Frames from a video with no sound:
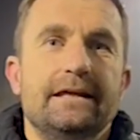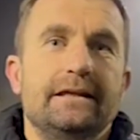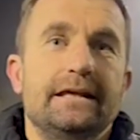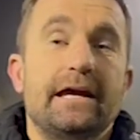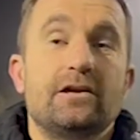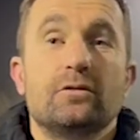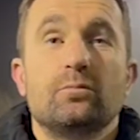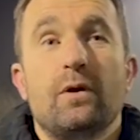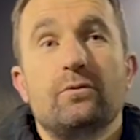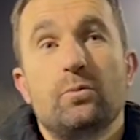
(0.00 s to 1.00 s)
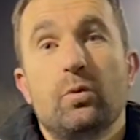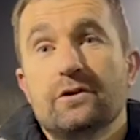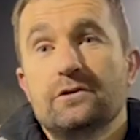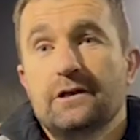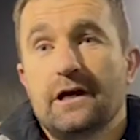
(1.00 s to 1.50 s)
Yeah, well, you
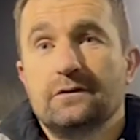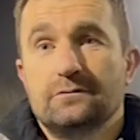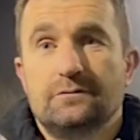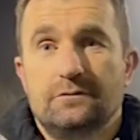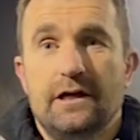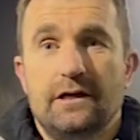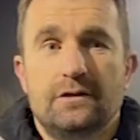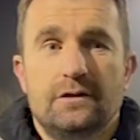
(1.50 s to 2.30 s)
would. Yeah, yeah.